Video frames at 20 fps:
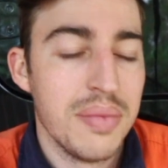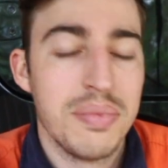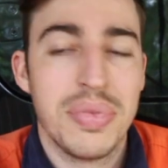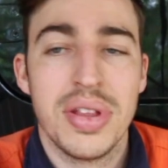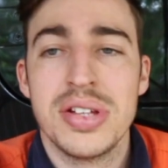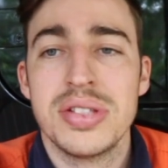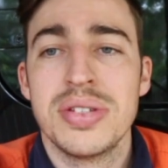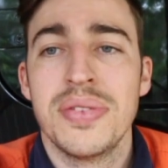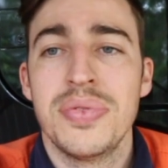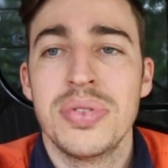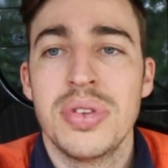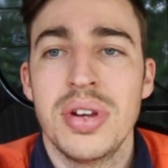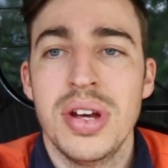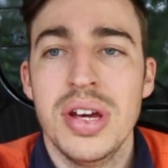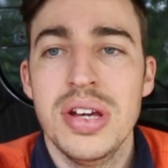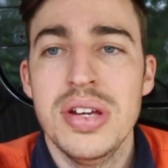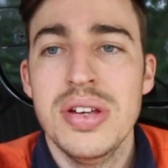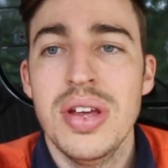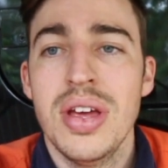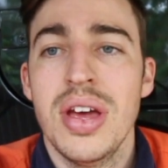But that's it for
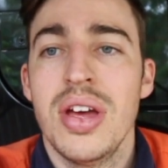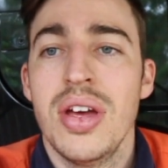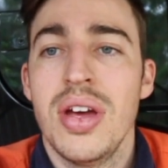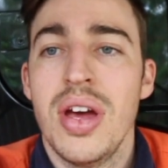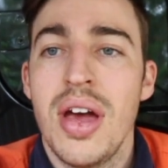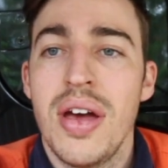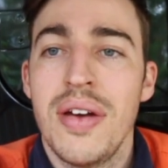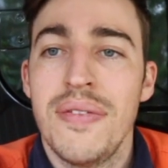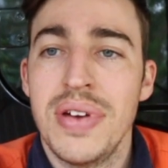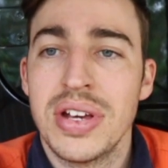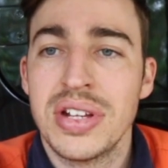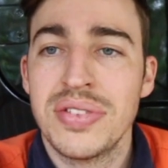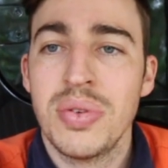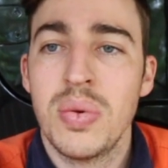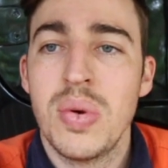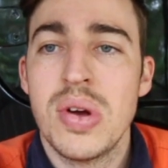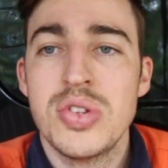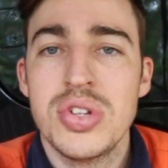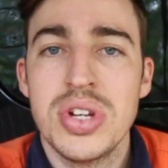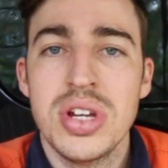today. Thanks for
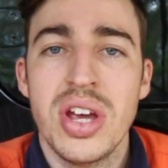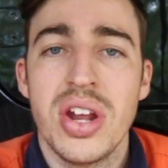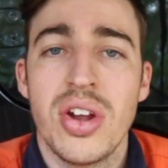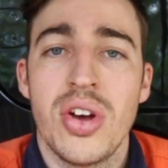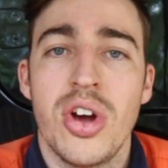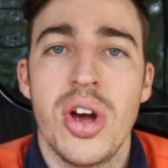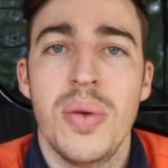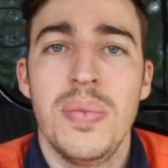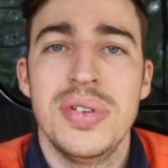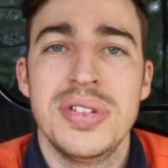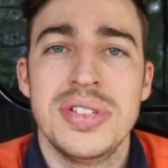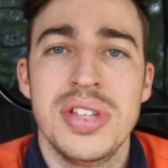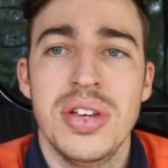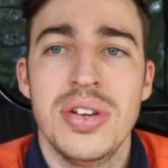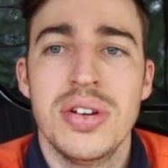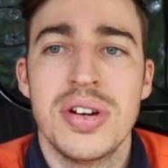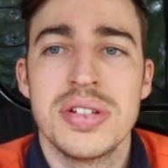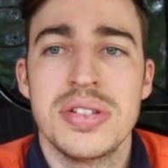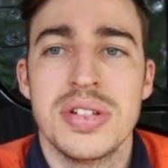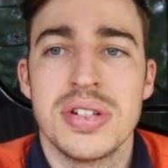watching, and I hope to see you
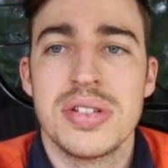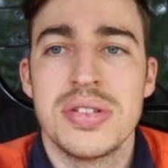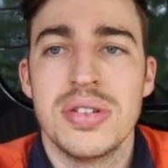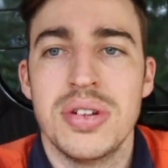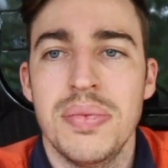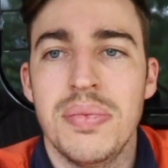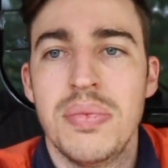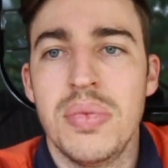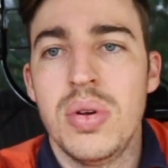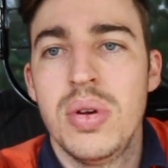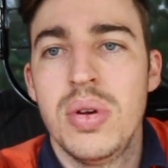guys next time.